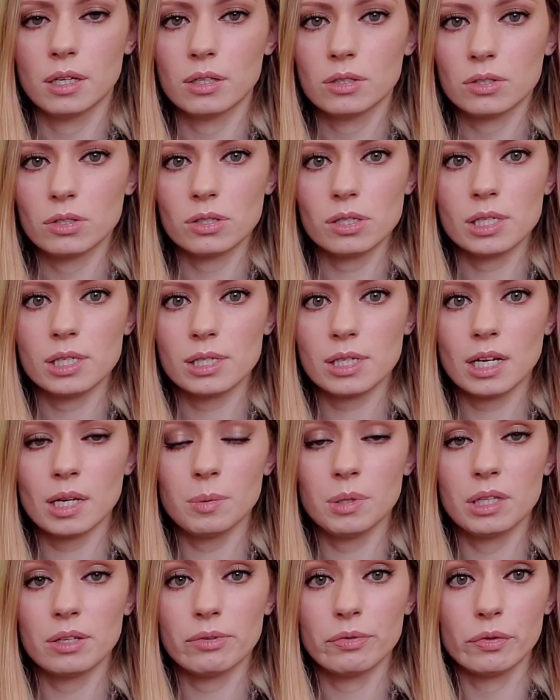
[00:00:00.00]
So this is going to
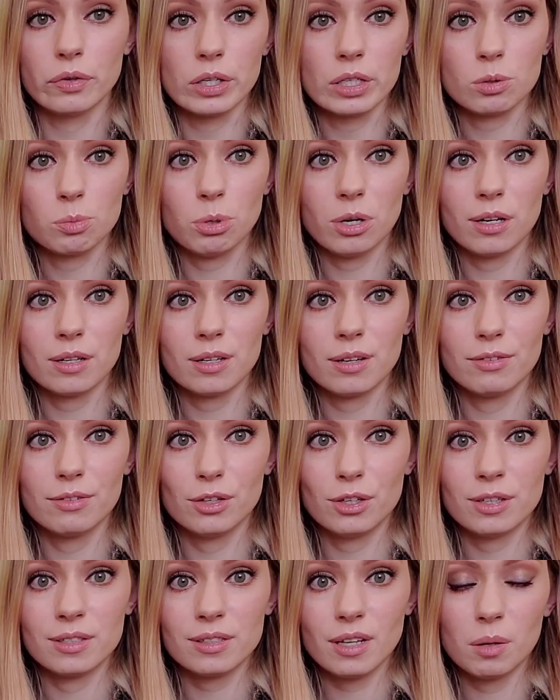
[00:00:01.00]
be the first part of
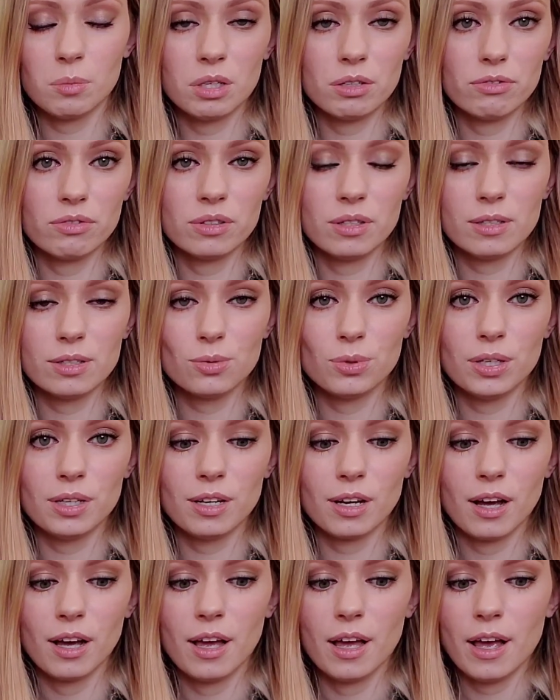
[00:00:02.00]
your assignment for this
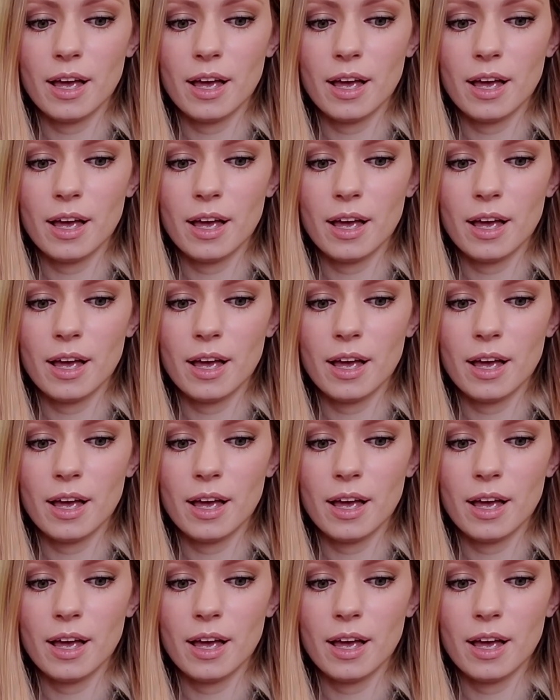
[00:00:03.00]
week.